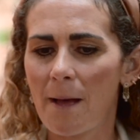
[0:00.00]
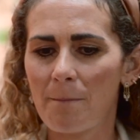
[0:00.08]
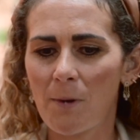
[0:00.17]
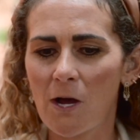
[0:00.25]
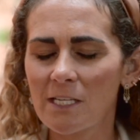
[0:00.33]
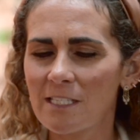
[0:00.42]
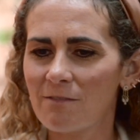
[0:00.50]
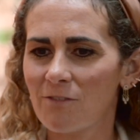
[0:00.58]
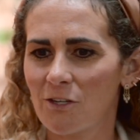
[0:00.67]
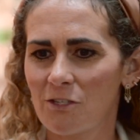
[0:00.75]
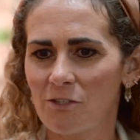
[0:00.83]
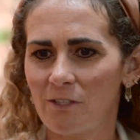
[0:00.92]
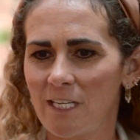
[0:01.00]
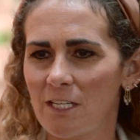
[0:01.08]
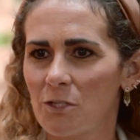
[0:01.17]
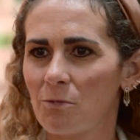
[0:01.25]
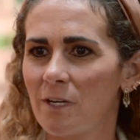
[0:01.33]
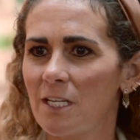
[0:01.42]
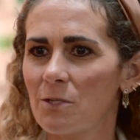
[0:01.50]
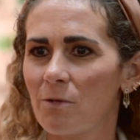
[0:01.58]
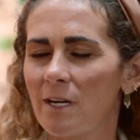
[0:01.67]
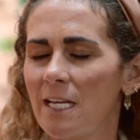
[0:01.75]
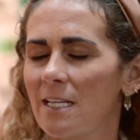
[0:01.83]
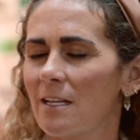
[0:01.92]
Boston virtually in
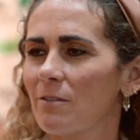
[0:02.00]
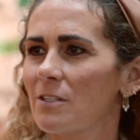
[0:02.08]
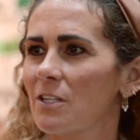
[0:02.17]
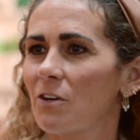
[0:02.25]
2020, and there was a